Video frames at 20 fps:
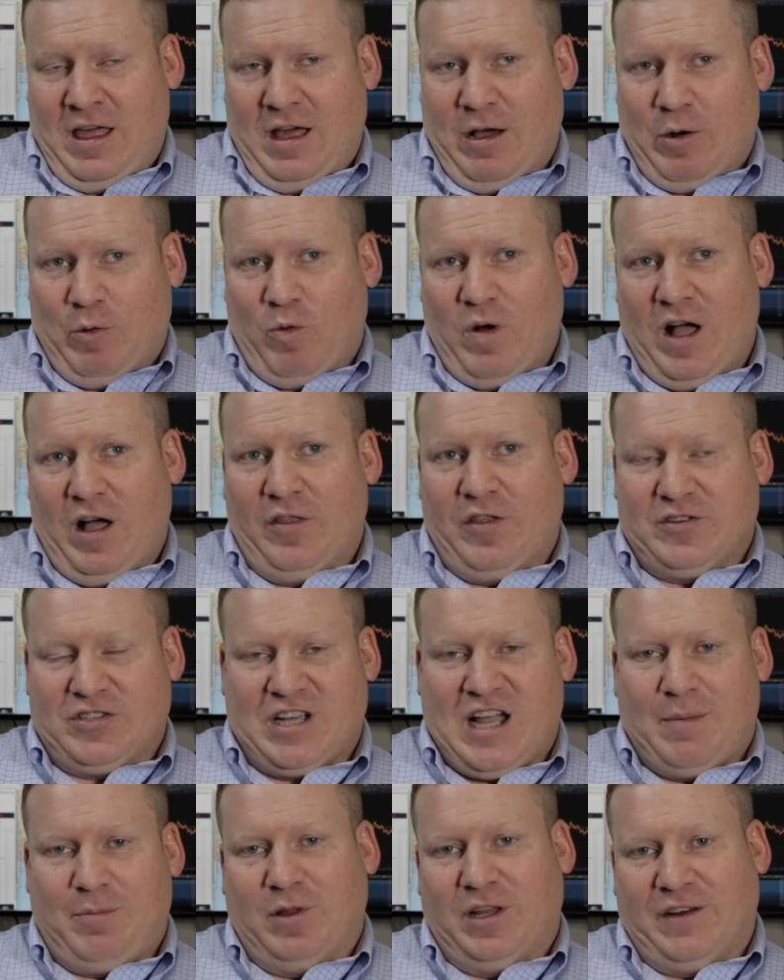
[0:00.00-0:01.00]
Oh, well, there's a
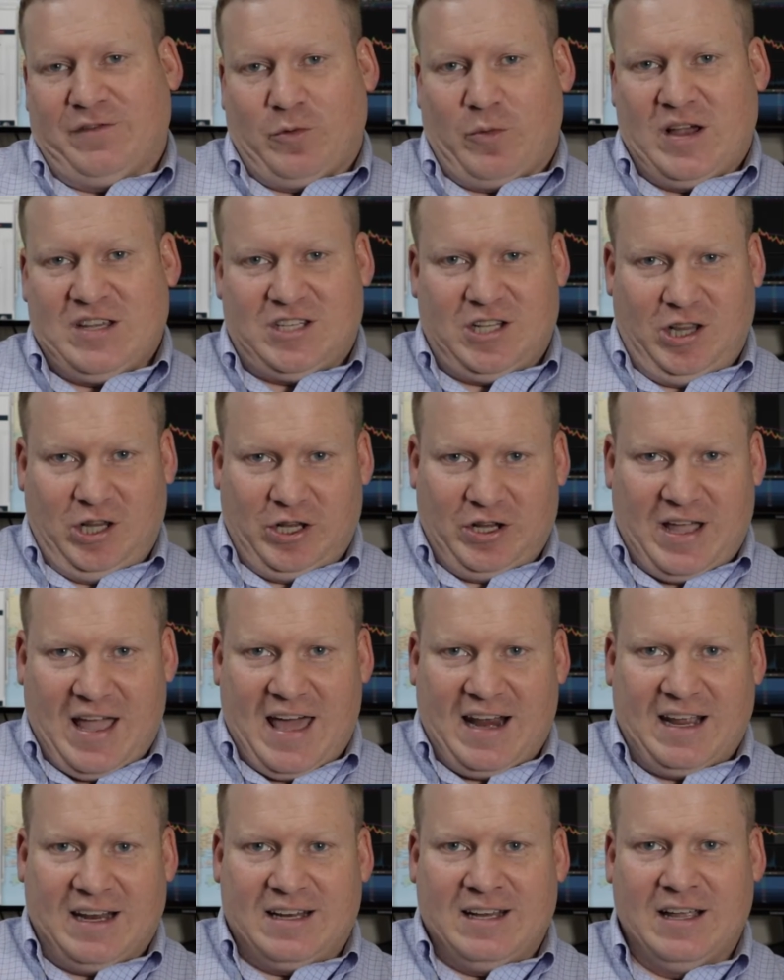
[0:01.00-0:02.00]
couple of different ways to look
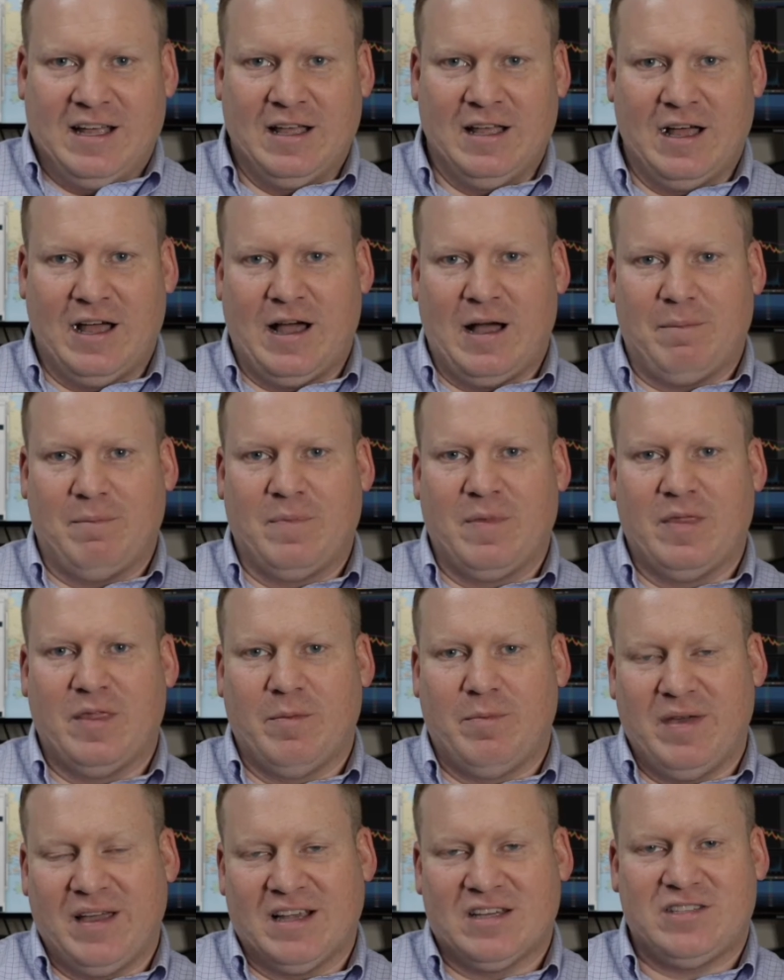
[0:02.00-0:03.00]
at it.
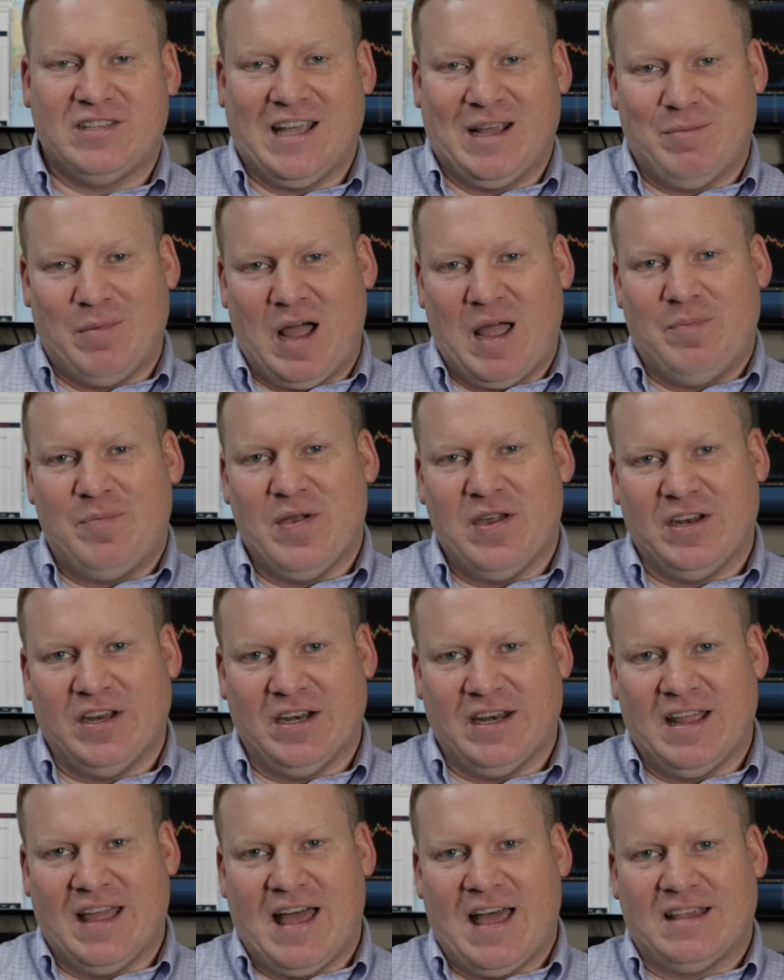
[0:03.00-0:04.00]
The biggest thing, in my
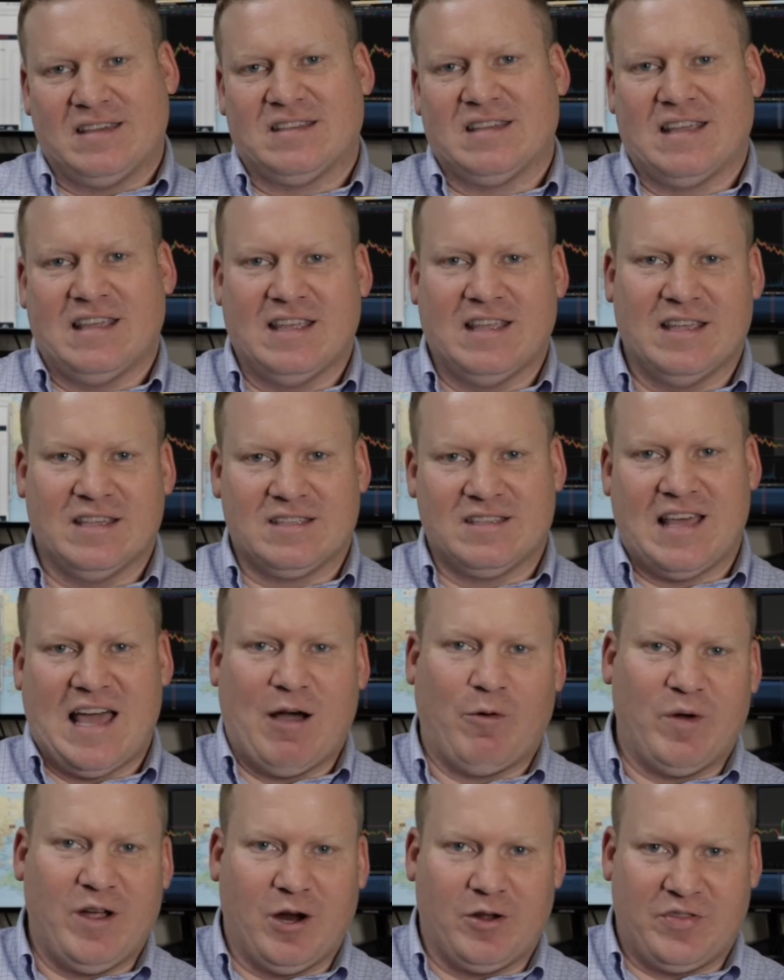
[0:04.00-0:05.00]
opinion, is
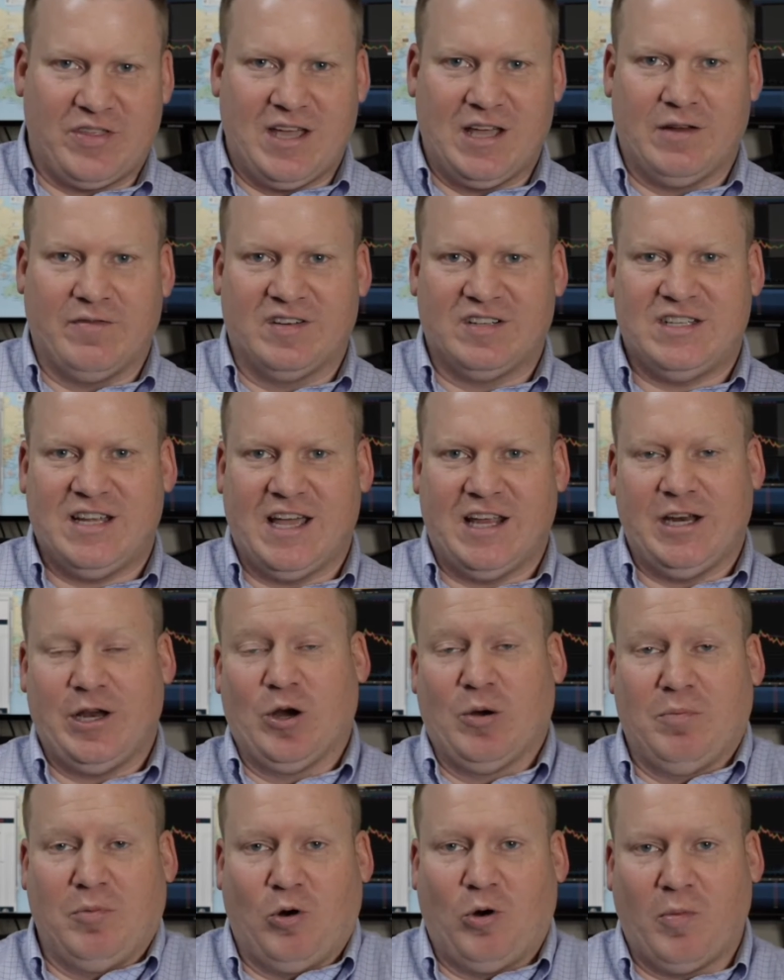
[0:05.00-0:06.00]
that we are at the end of a
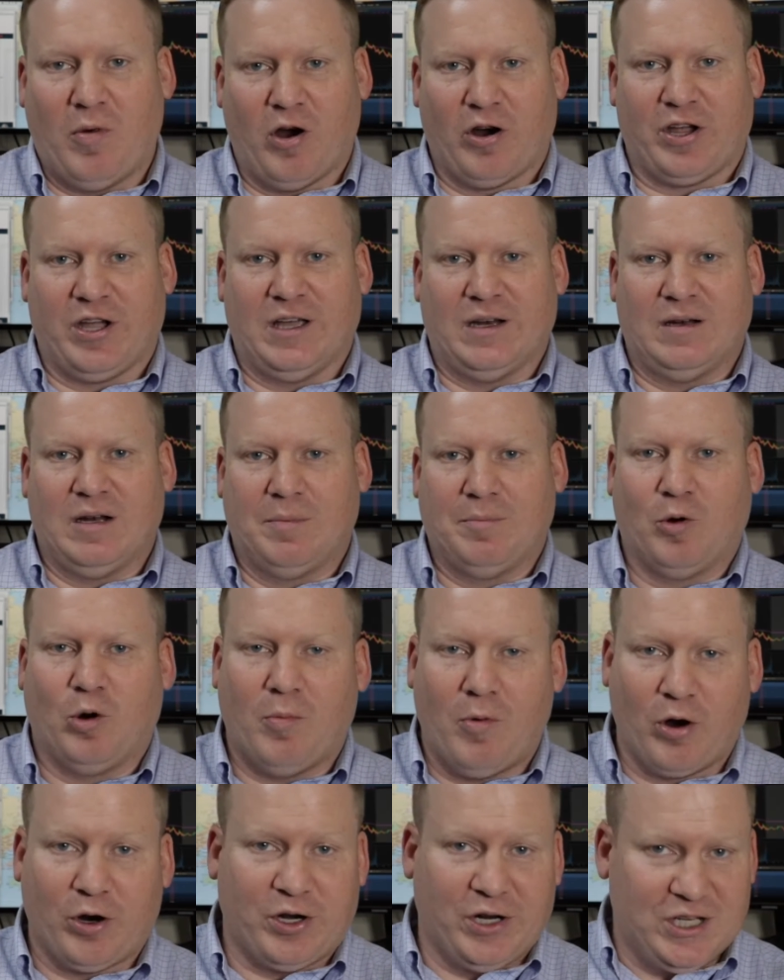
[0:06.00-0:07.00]
10-year bull market. A
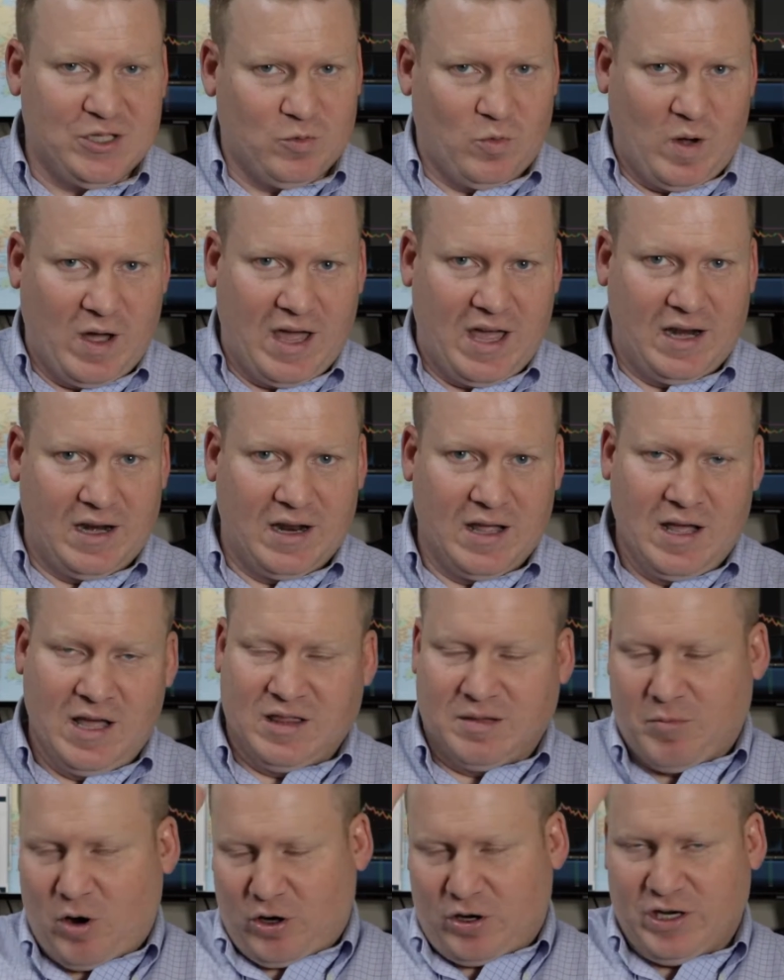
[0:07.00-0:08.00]
bull market is when
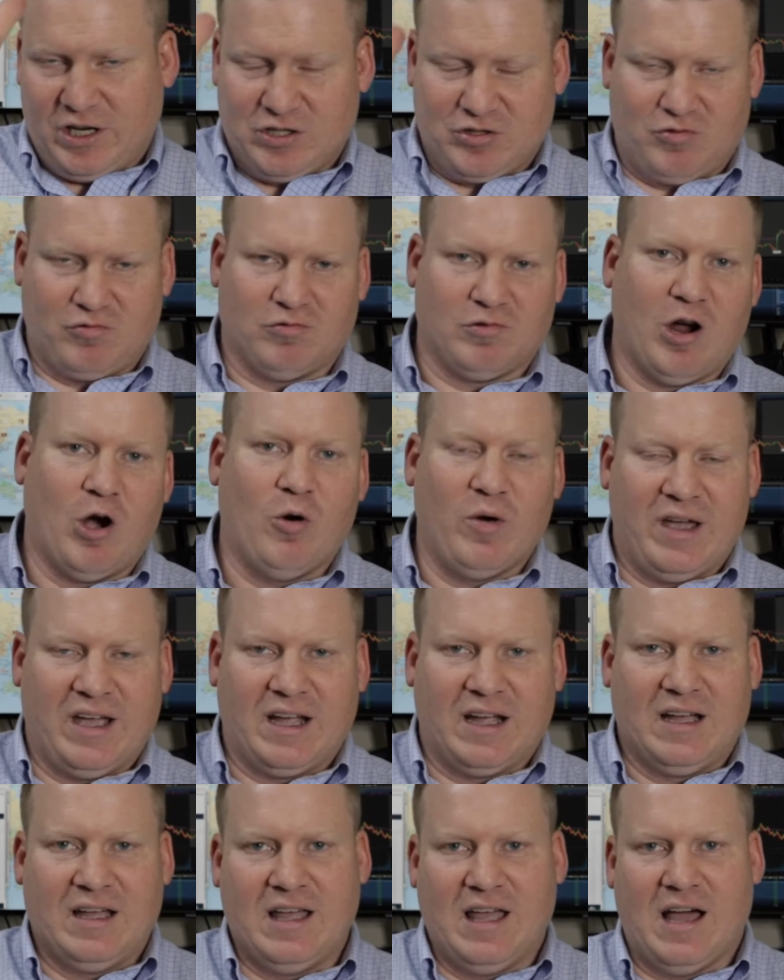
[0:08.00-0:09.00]
the market is
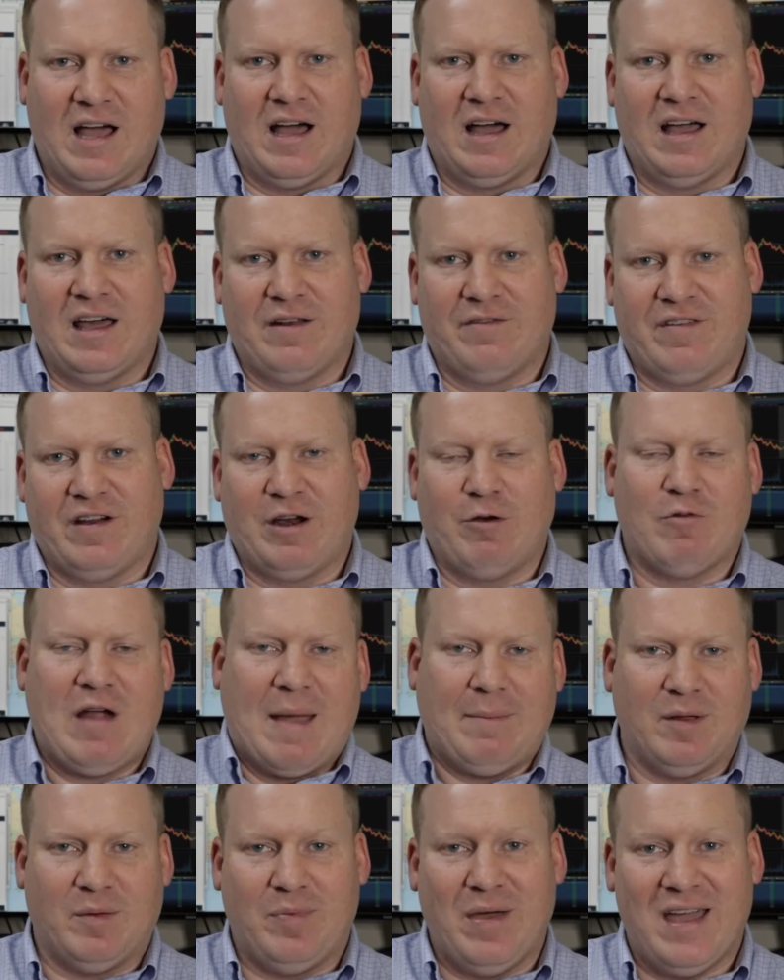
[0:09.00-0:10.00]
growing at a very
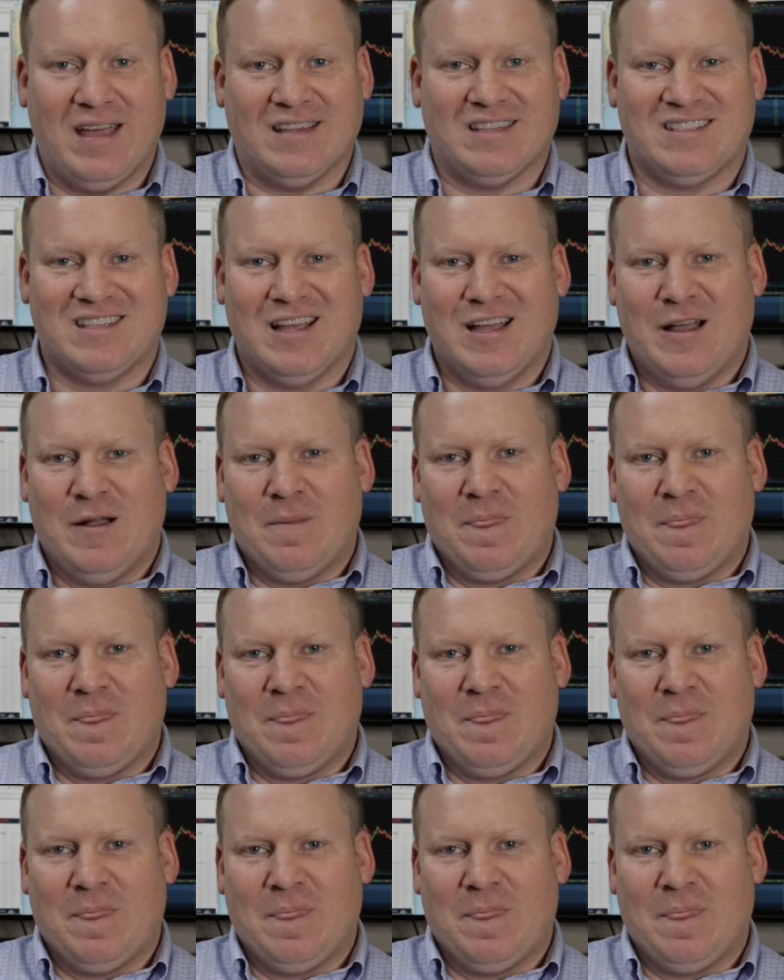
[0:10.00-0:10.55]
rapid pace.